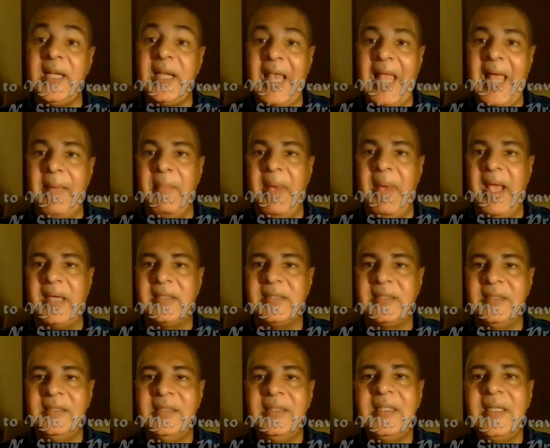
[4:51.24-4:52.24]
the
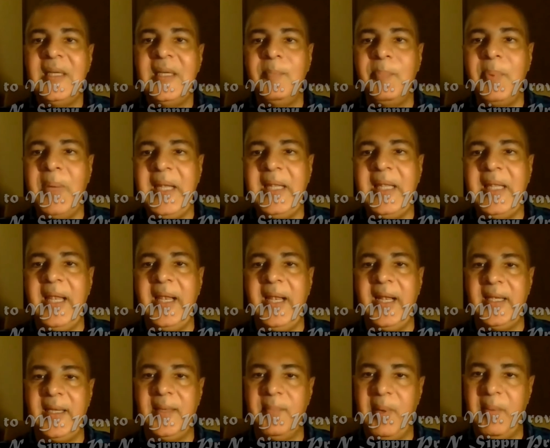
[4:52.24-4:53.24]
climax, completely
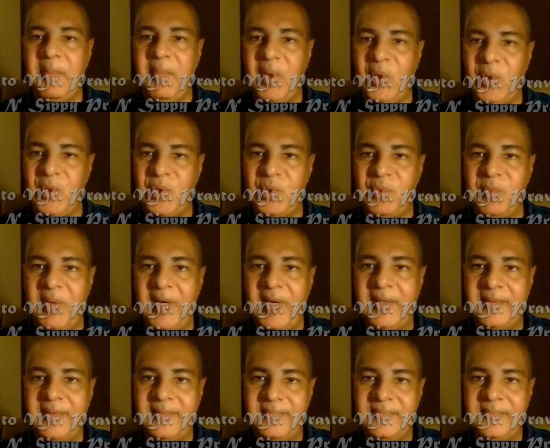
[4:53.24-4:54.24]
written by Manoj Kumar.